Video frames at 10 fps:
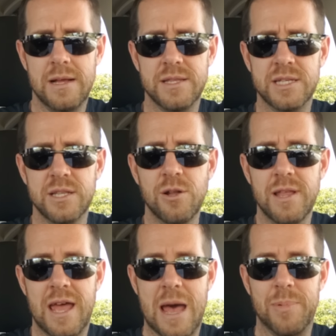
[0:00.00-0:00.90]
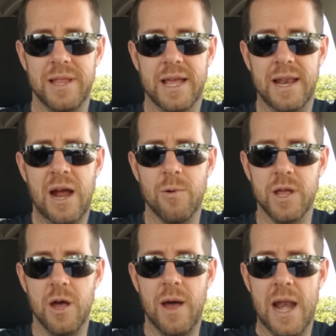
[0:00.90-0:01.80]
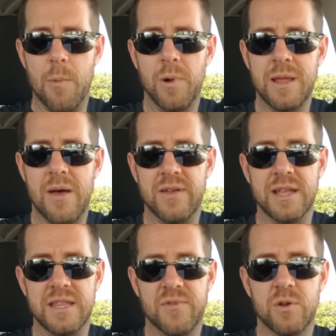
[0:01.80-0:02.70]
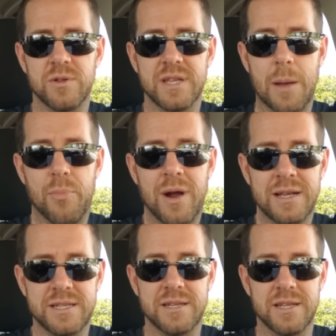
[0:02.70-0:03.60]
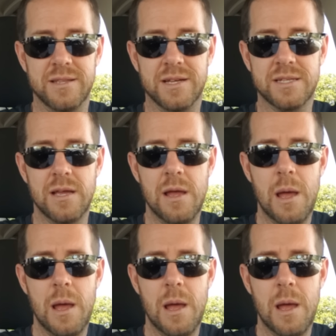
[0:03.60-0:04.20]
This literally happened like an hour ago, and I'm really having a difficult time processing this.